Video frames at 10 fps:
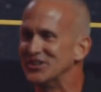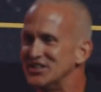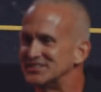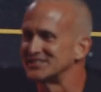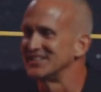
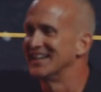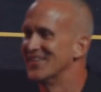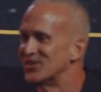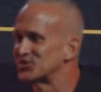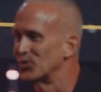Jesus say? In
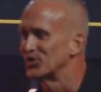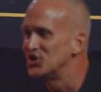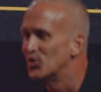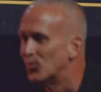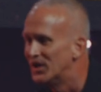this world,
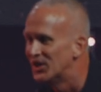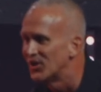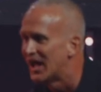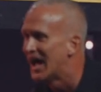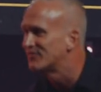you will
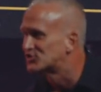have